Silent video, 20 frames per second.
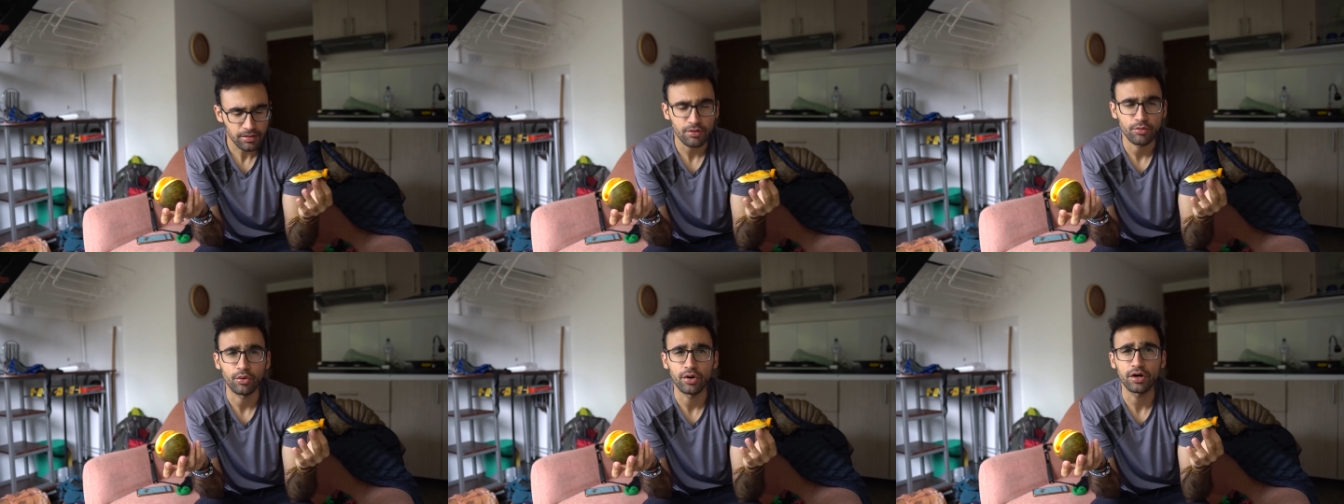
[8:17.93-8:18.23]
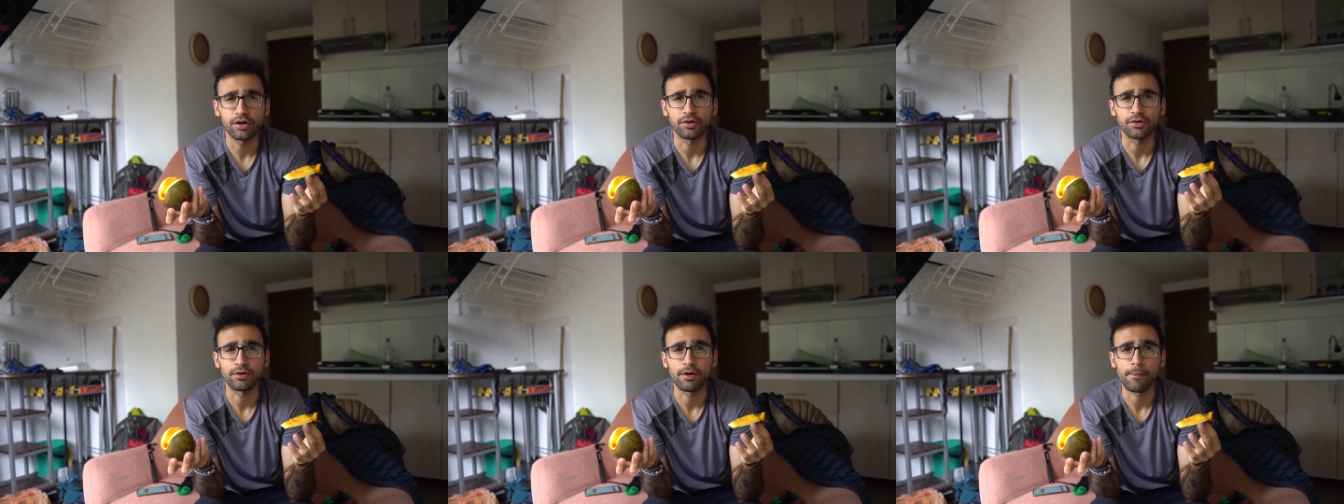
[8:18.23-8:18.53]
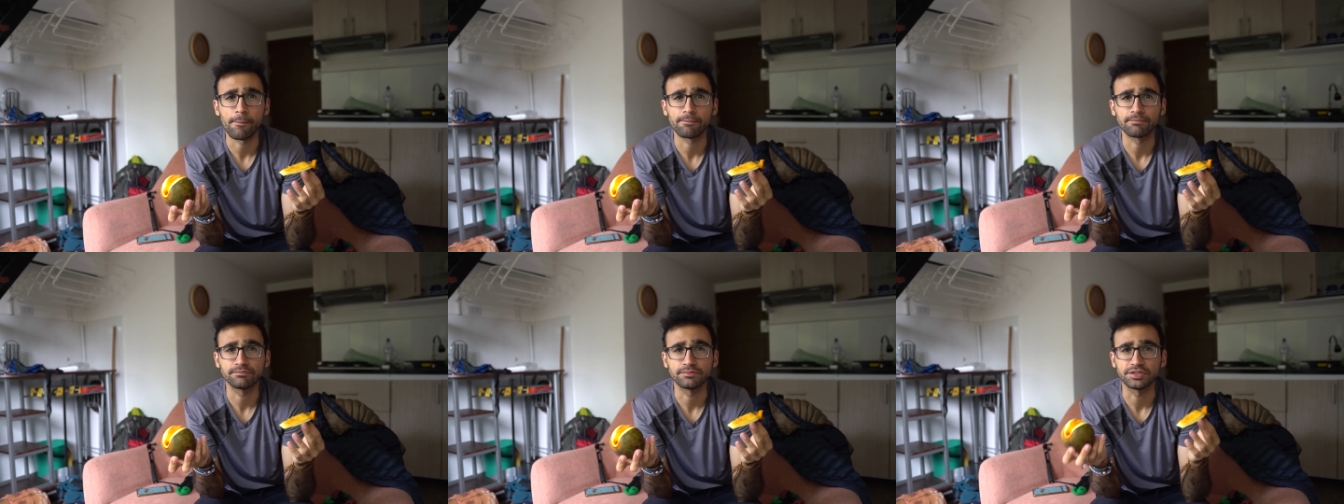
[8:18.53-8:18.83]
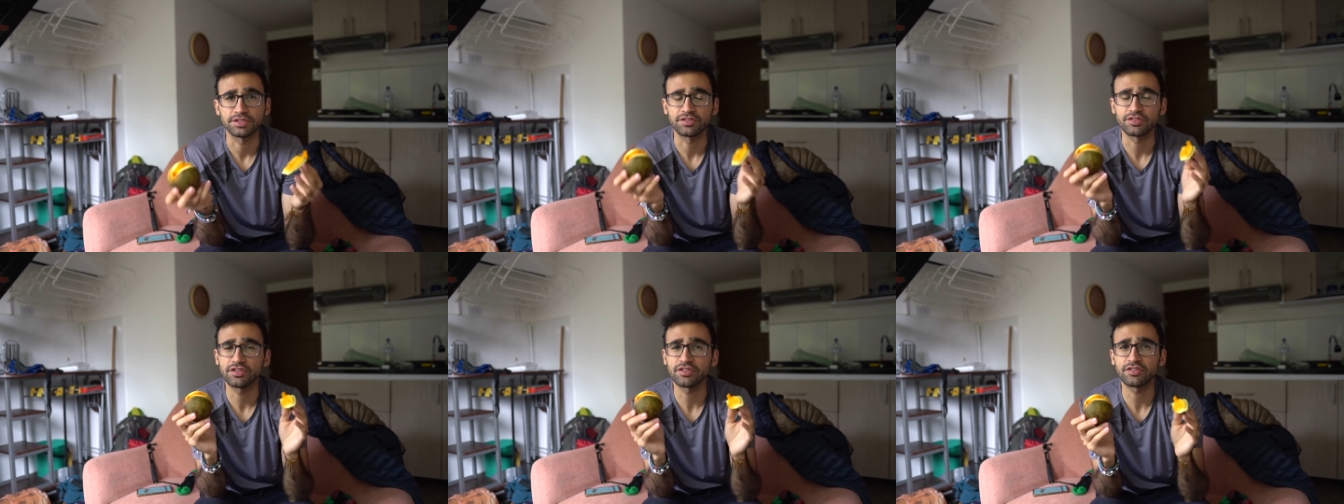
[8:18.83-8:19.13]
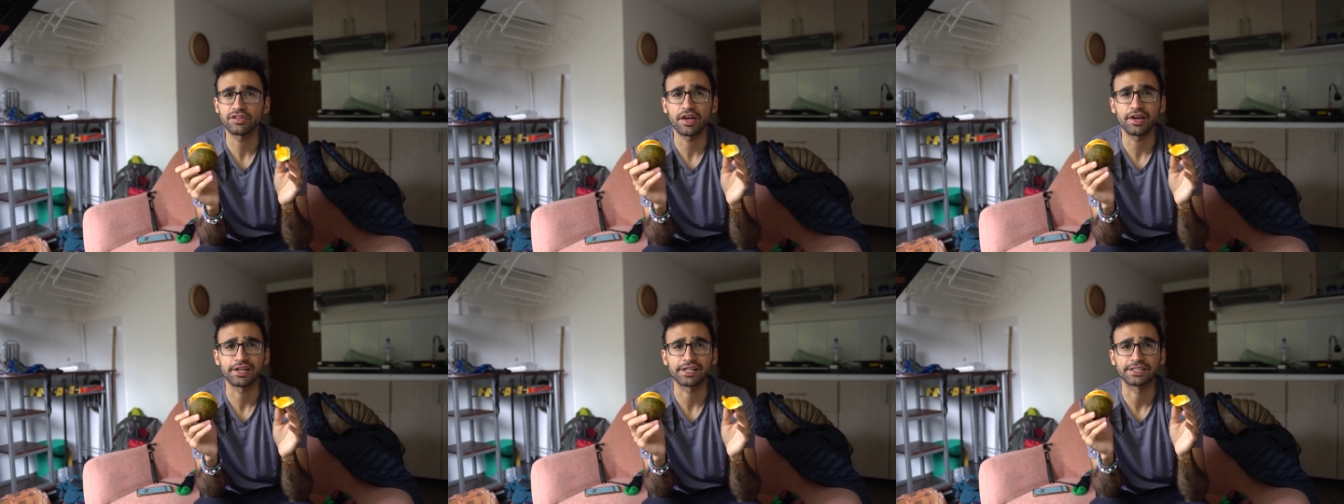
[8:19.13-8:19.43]
Whoa, this
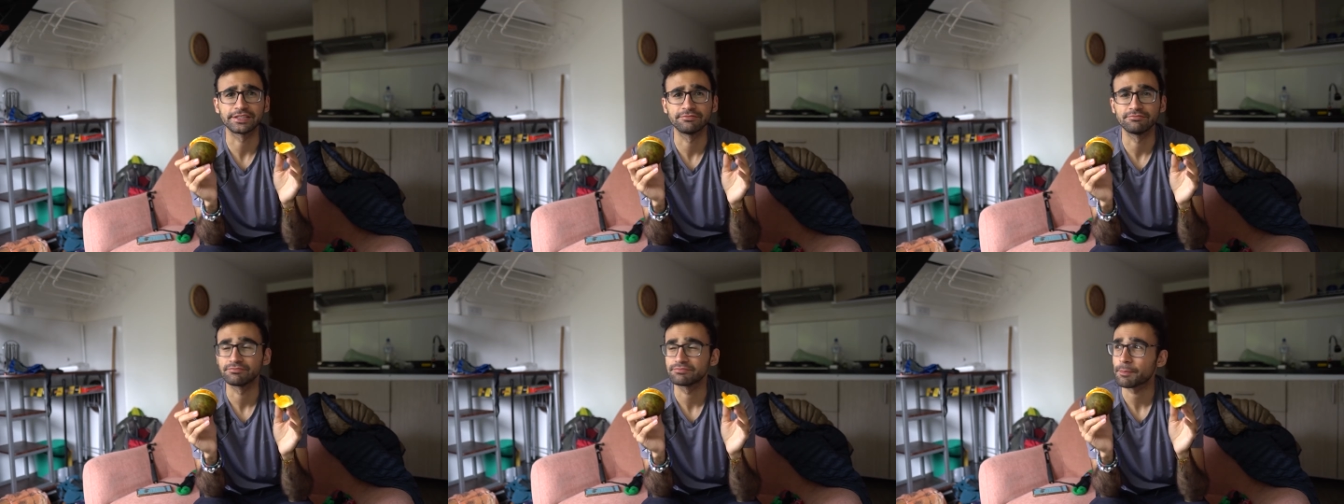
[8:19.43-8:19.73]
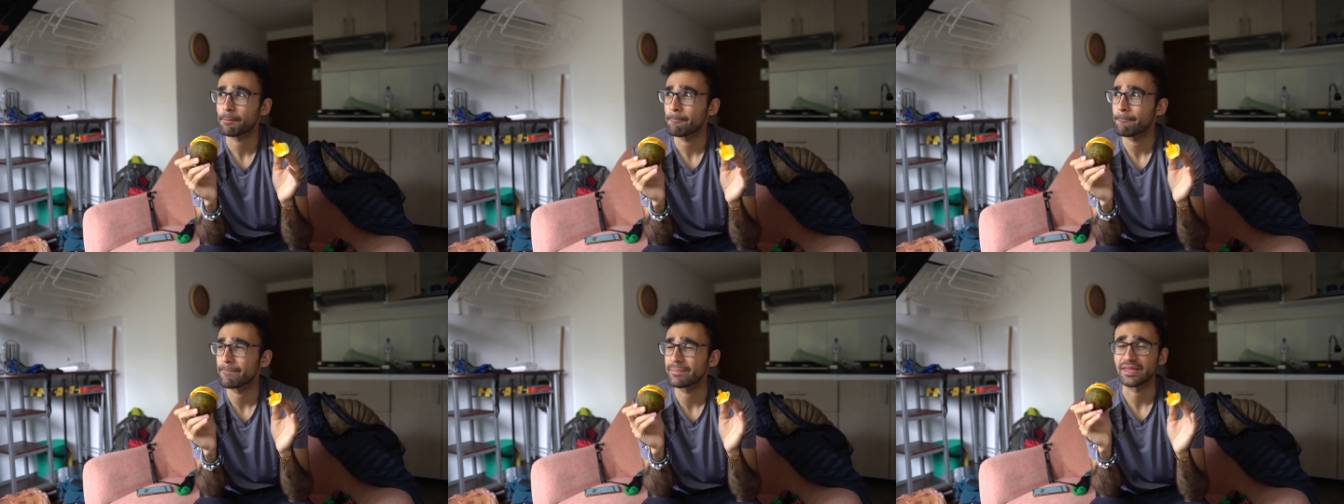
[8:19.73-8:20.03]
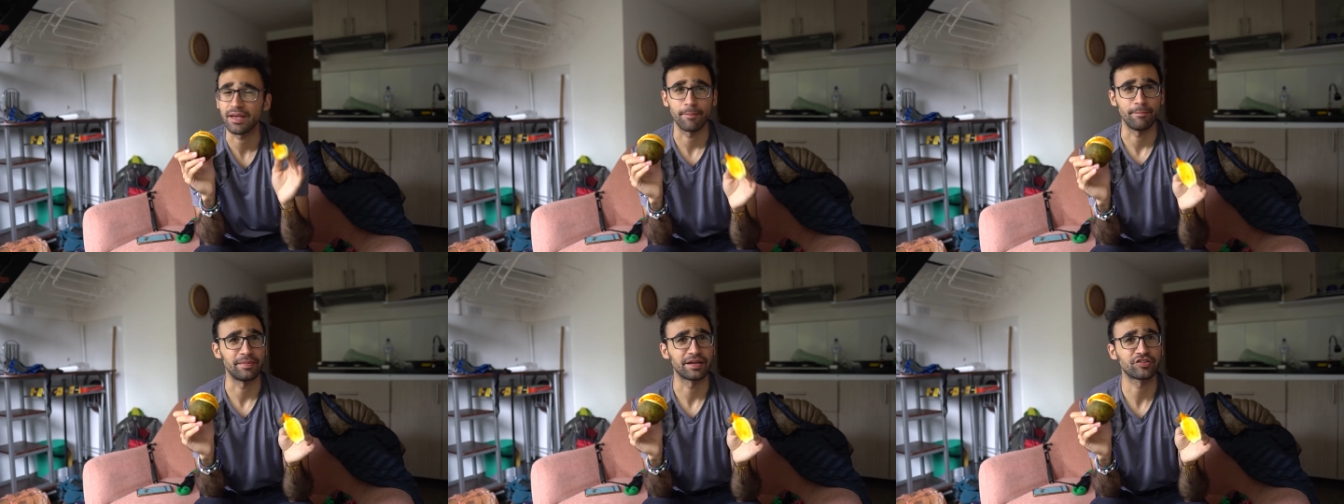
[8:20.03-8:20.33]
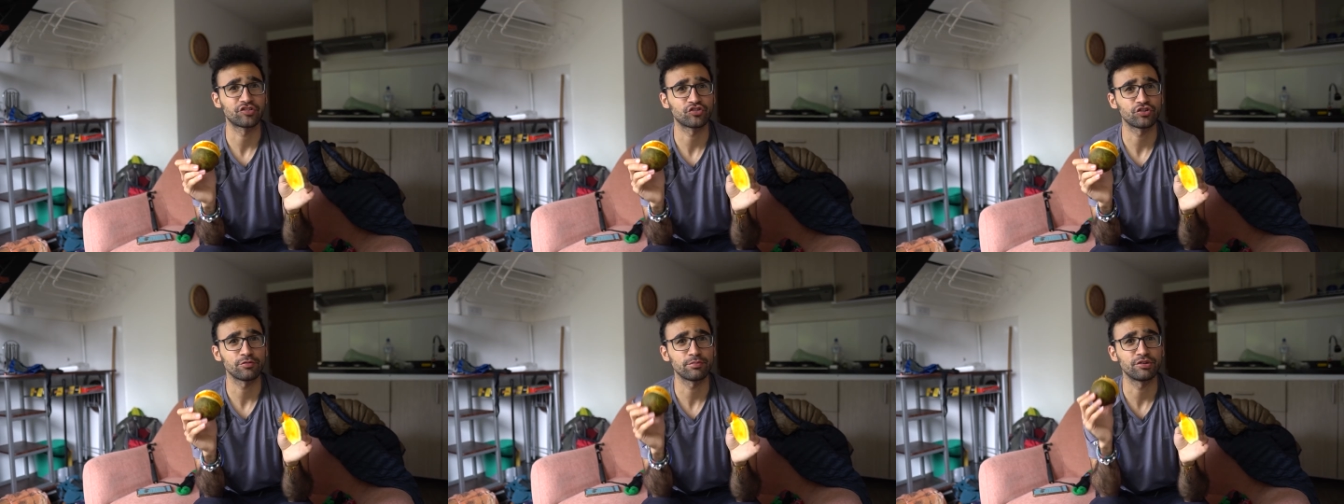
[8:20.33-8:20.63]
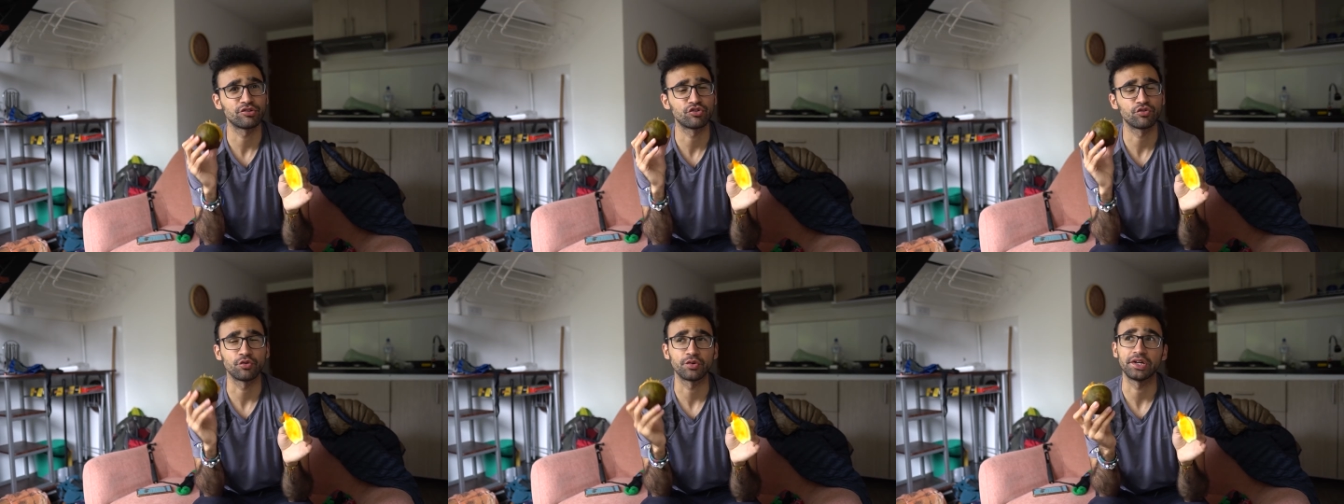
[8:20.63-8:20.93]
is like a mixture
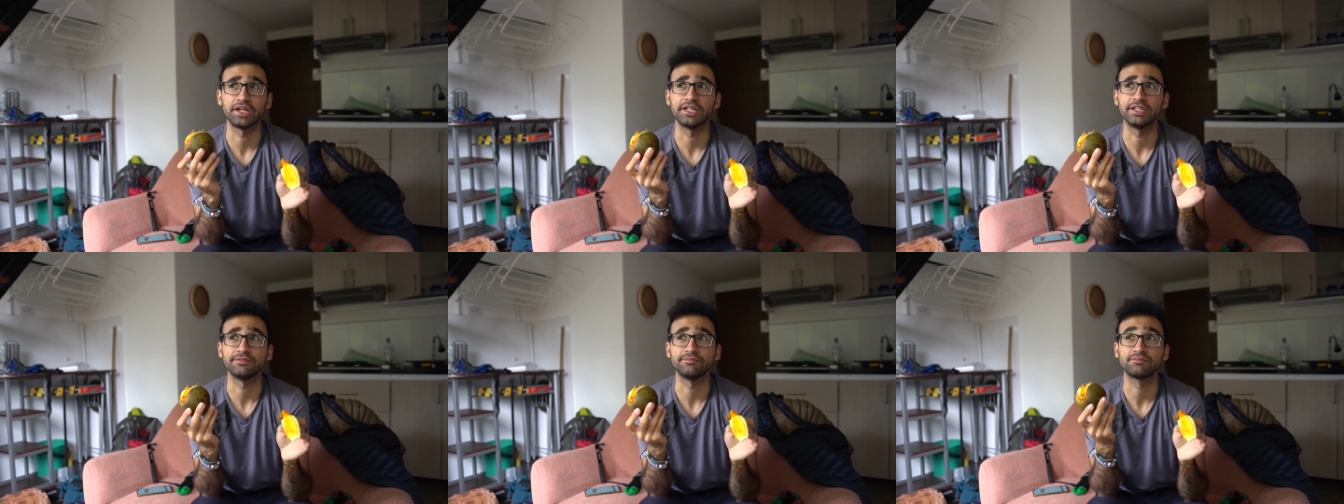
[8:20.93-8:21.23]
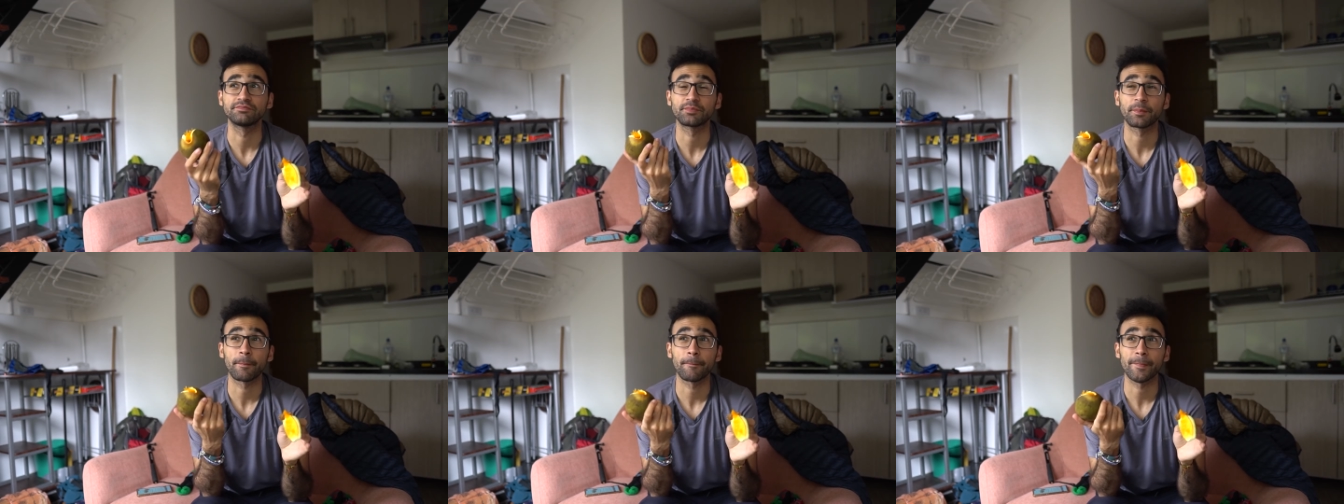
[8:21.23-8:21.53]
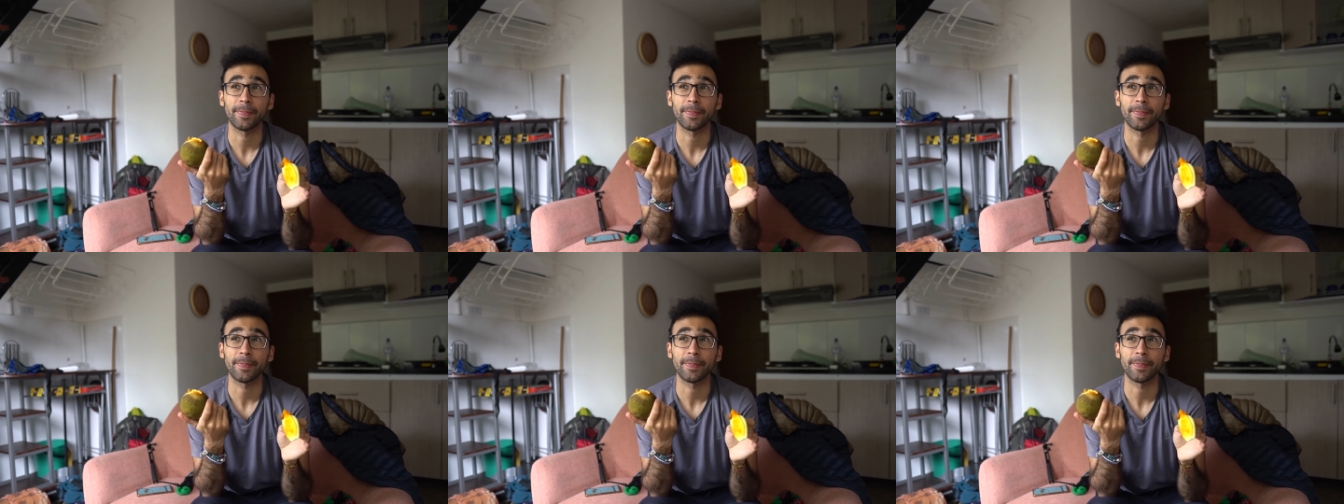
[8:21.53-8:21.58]
between